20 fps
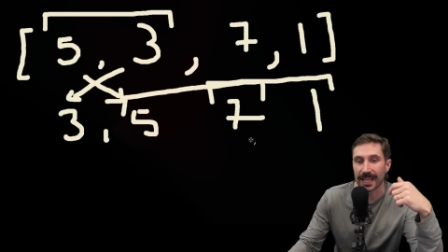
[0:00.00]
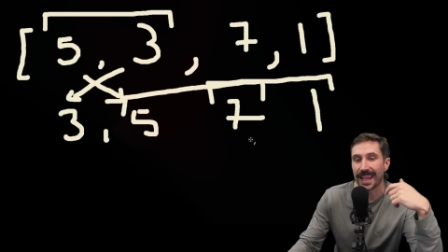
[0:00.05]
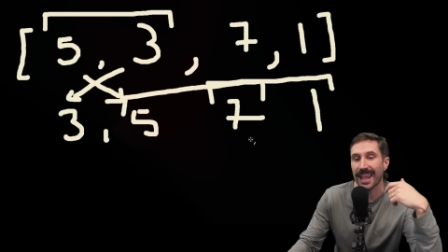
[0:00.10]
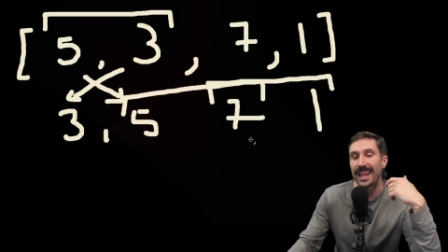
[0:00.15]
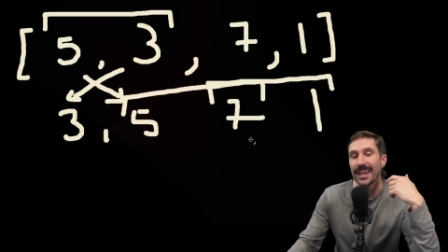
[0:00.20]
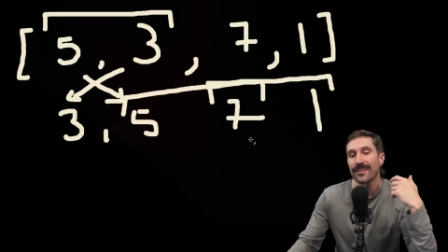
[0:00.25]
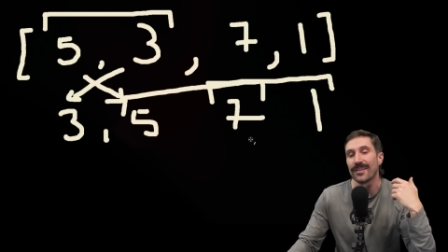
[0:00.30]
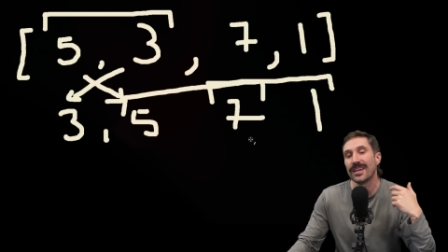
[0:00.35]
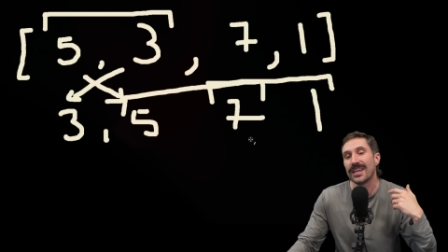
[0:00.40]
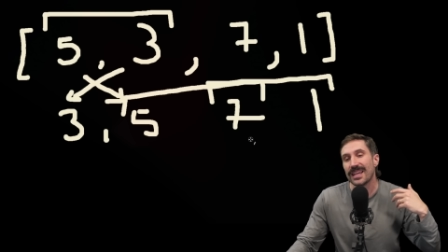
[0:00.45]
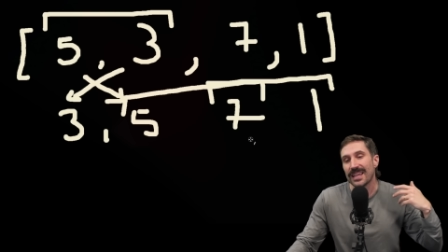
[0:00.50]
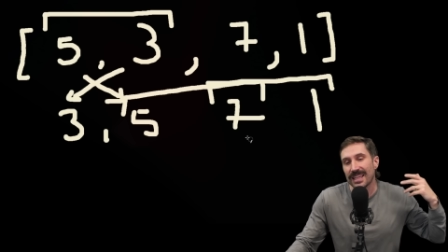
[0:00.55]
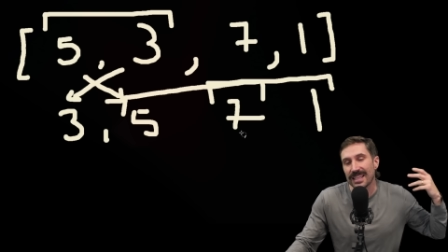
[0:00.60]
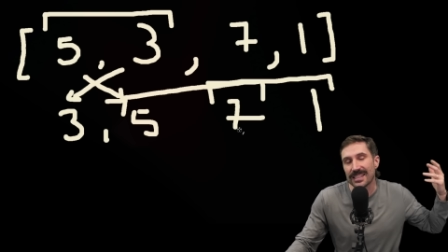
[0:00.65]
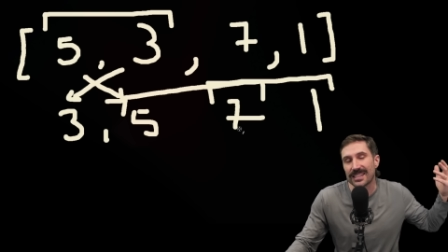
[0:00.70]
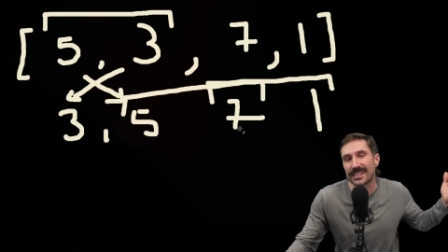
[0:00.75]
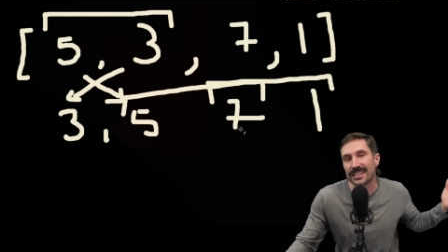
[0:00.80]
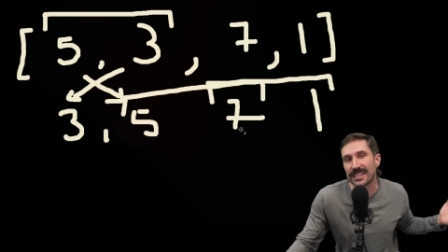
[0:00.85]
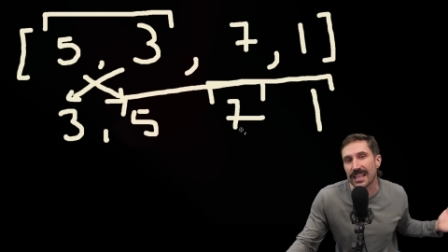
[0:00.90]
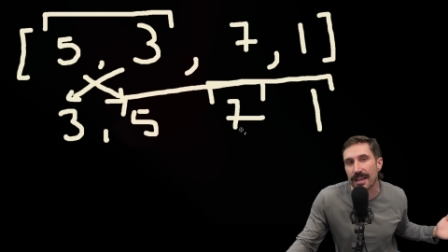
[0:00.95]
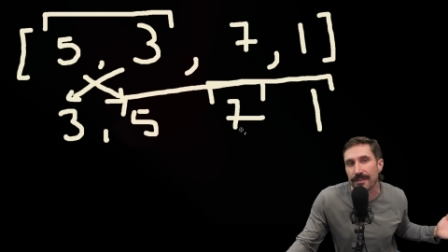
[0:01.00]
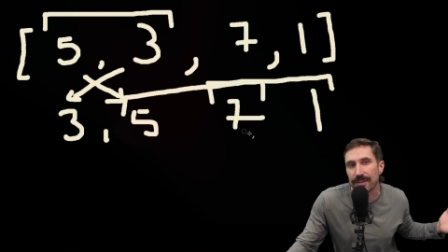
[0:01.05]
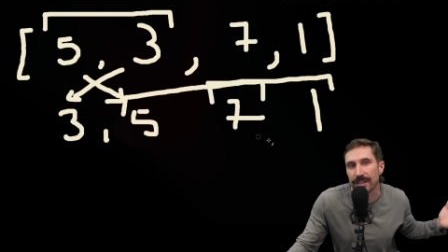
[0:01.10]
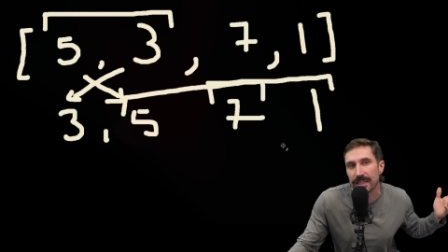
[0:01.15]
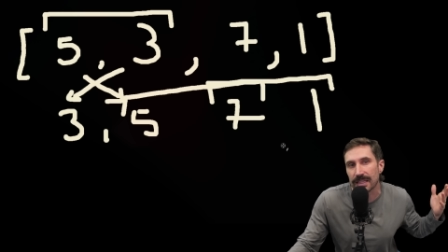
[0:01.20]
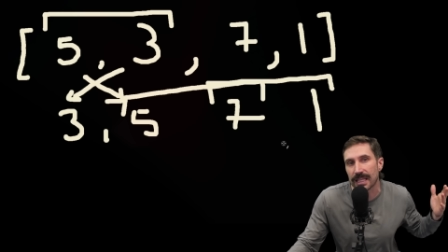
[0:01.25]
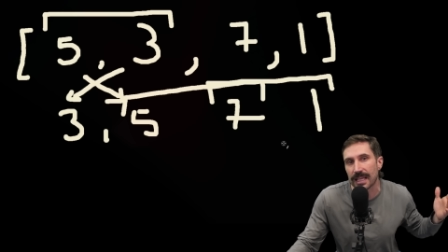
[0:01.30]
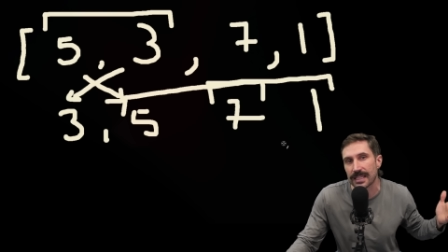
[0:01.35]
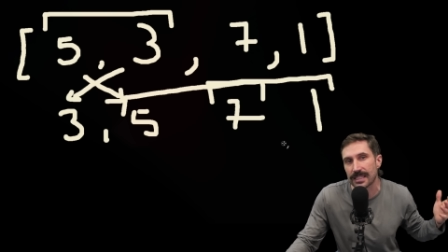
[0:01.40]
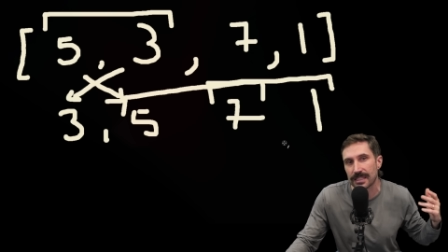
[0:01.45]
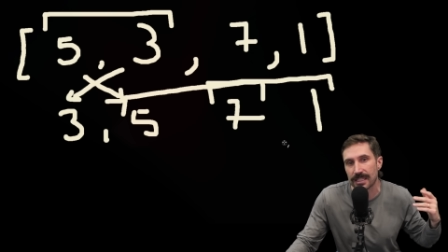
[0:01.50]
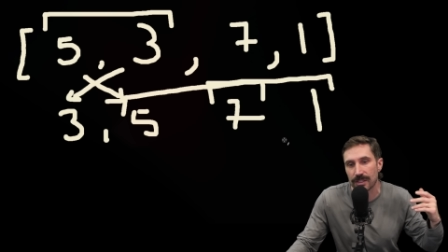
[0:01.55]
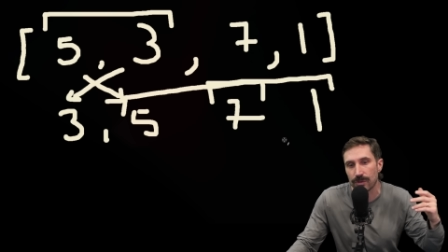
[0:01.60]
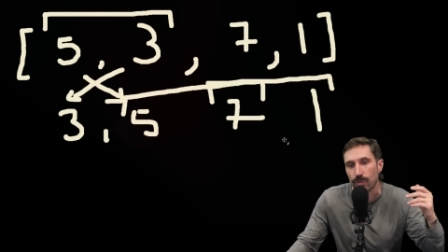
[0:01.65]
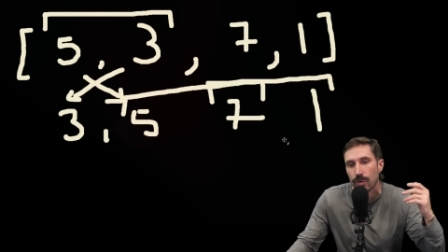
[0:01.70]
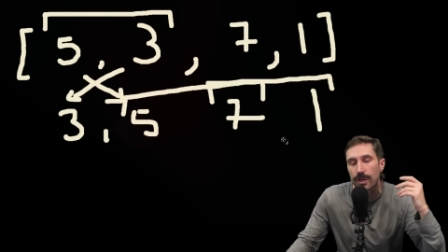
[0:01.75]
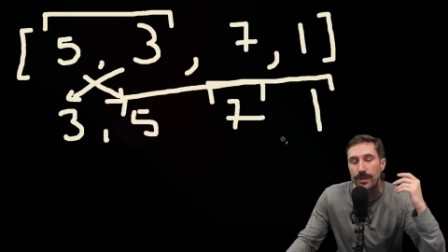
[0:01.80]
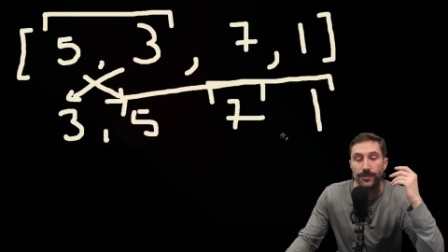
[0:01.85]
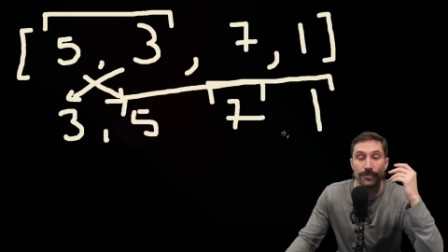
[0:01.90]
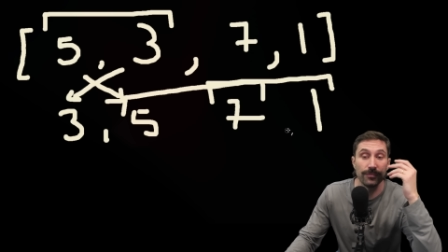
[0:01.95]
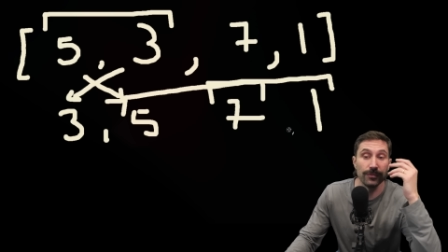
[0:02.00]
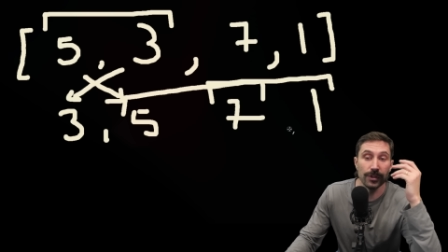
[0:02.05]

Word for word: hey, is seven less than one?